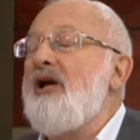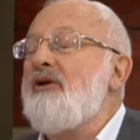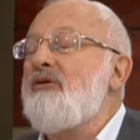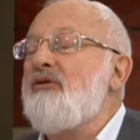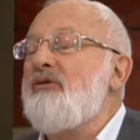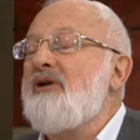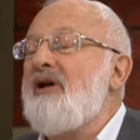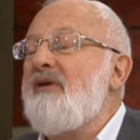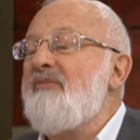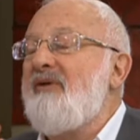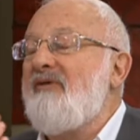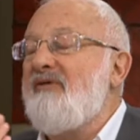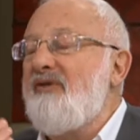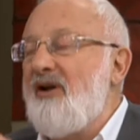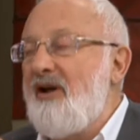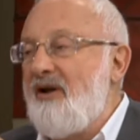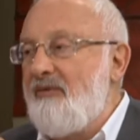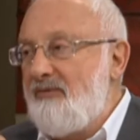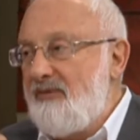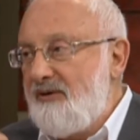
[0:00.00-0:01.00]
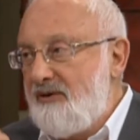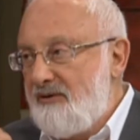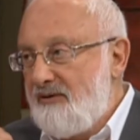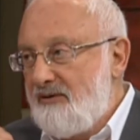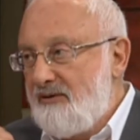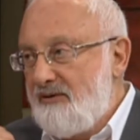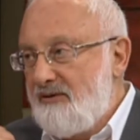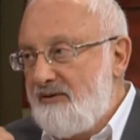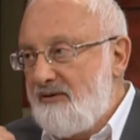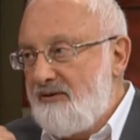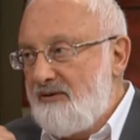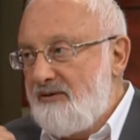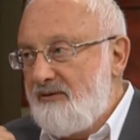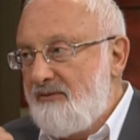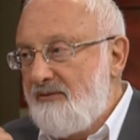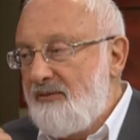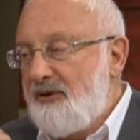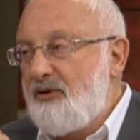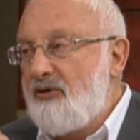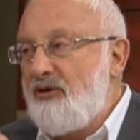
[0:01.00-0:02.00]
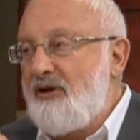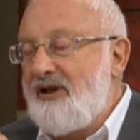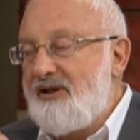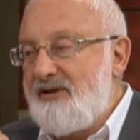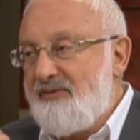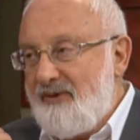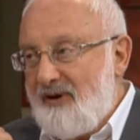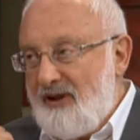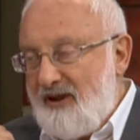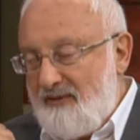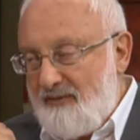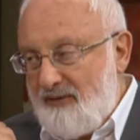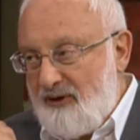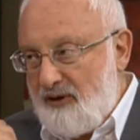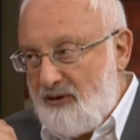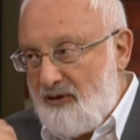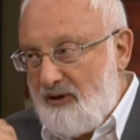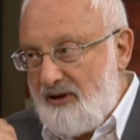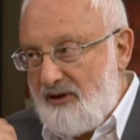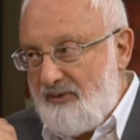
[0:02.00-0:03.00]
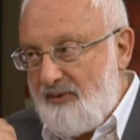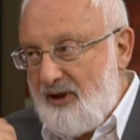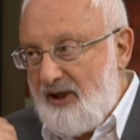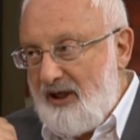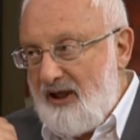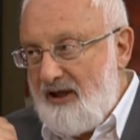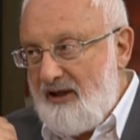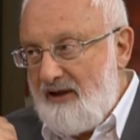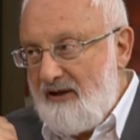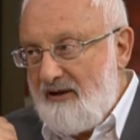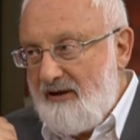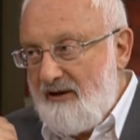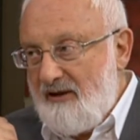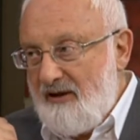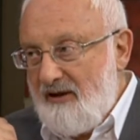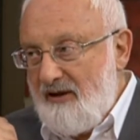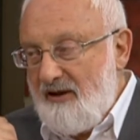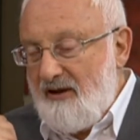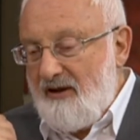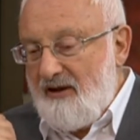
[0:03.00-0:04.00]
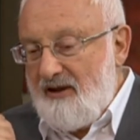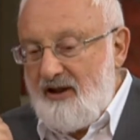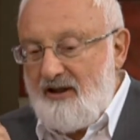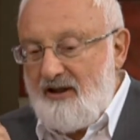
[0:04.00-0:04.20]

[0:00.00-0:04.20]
me and her. It's if you're receiving her